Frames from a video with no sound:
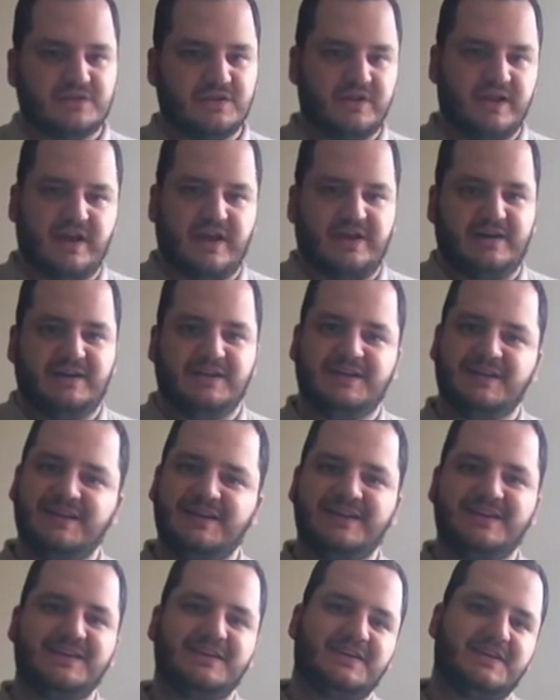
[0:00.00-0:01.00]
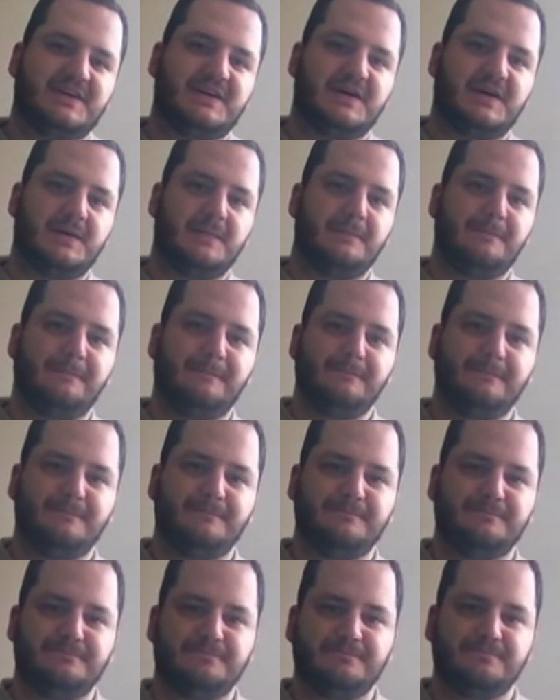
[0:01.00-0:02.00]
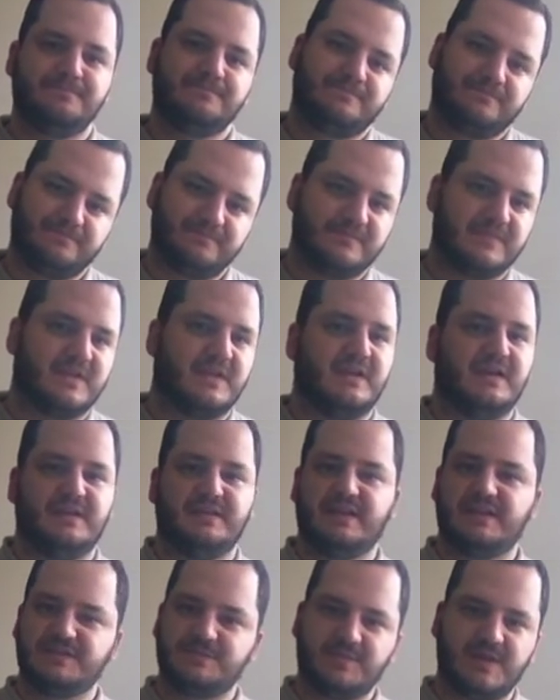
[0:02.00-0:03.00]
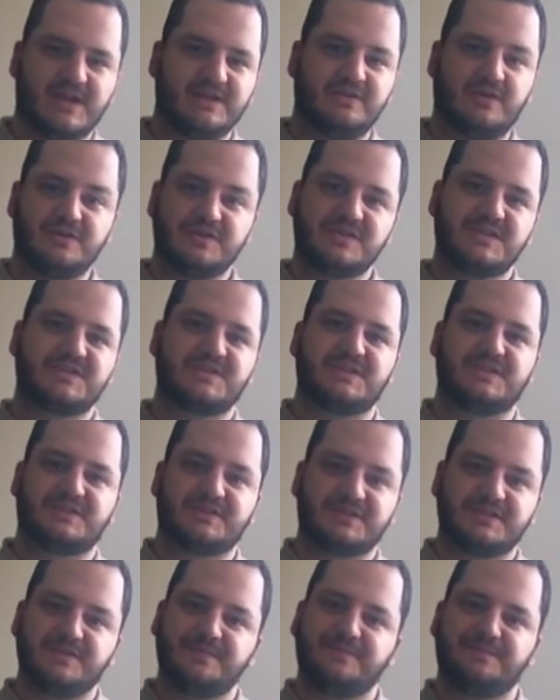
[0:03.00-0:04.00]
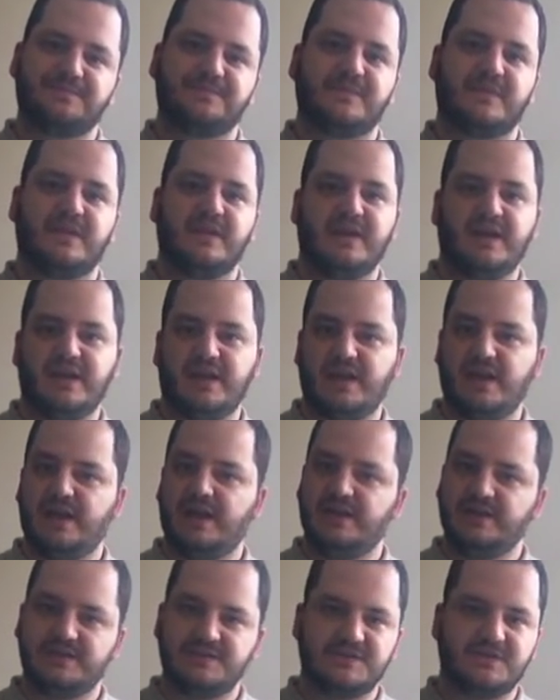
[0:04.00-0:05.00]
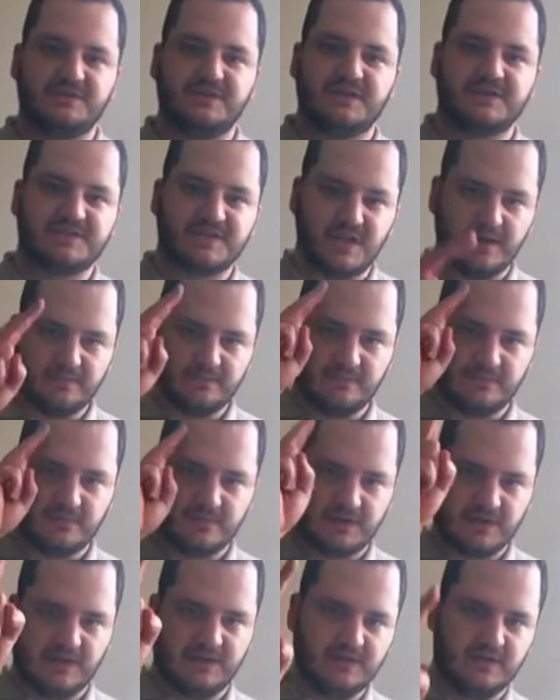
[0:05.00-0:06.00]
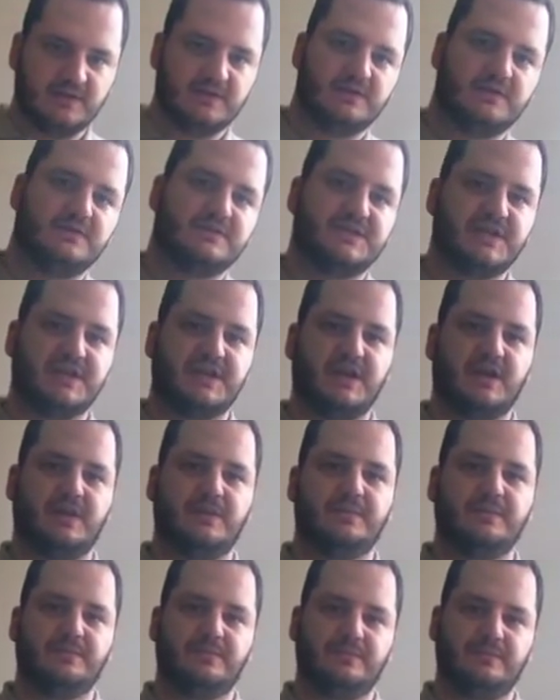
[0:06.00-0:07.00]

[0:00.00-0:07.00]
yeah, and that's Black Narcissus. And until next time, take care.